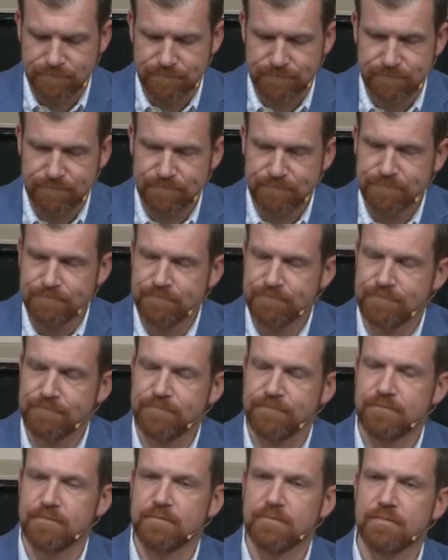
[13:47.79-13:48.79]

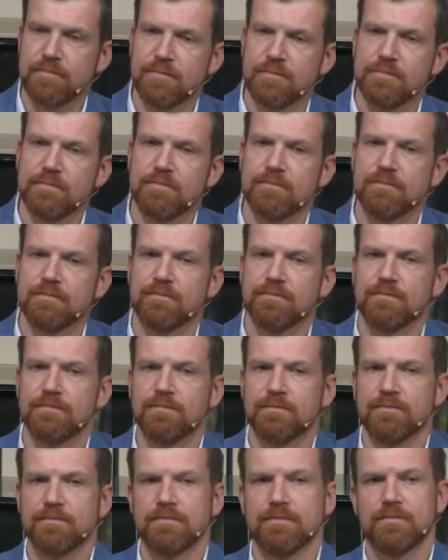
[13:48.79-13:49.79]

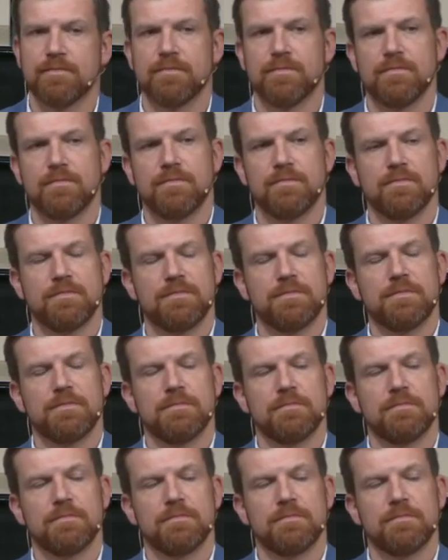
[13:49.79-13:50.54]
(no one is talking)